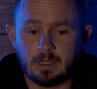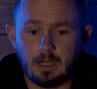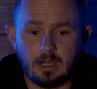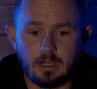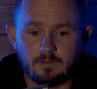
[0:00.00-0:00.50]

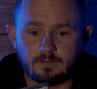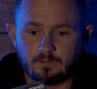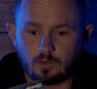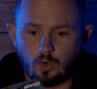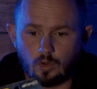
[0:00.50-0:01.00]
I've
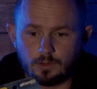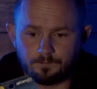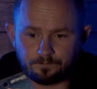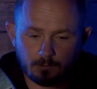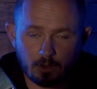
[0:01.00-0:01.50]
even caught
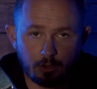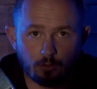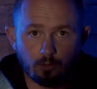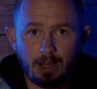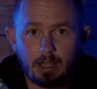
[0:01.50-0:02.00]
an
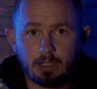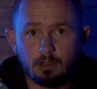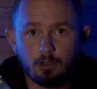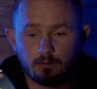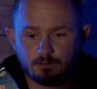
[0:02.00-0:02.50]

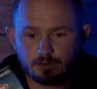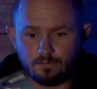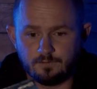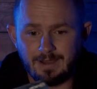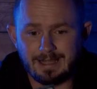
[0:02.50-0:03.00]
array of
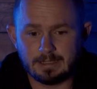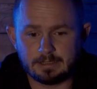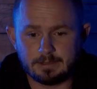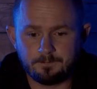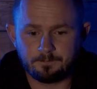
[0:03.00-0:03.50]

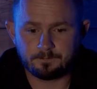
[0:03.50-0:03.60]
trevally.